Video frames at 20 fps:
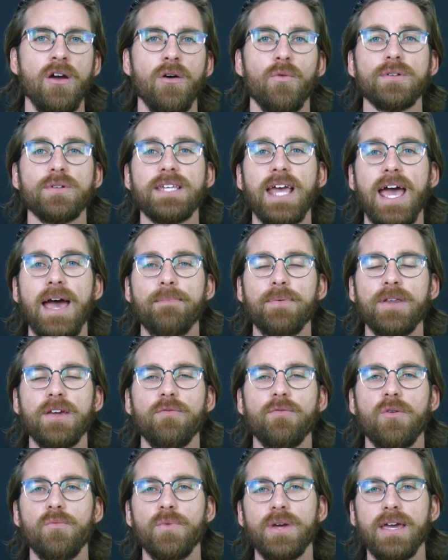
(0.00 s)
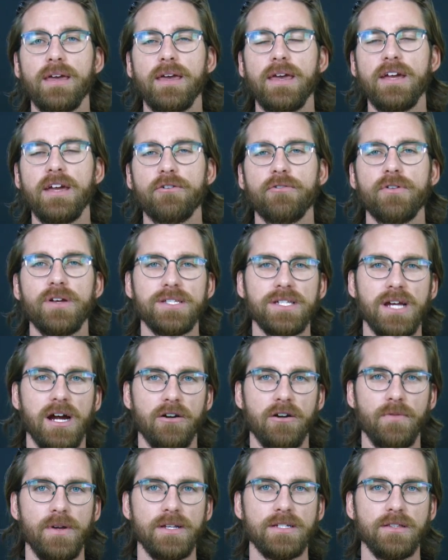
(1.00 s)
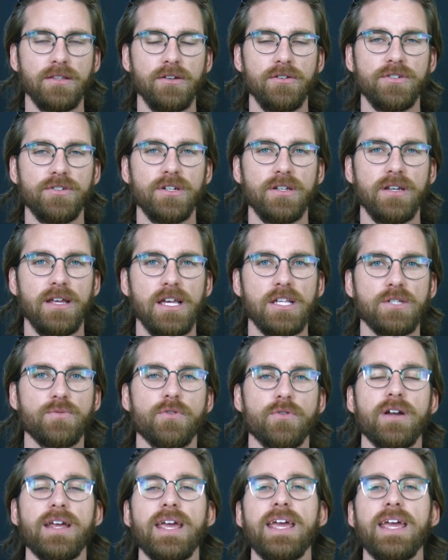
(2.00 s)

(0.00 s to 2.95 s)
What's happening when we increase our resolution is we're